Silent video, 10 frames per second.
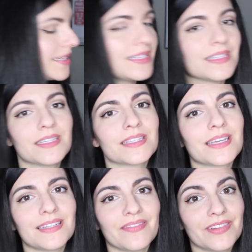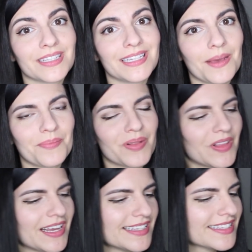is definitely a
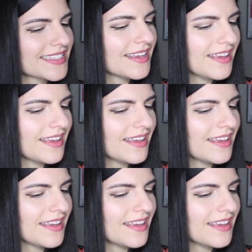plus.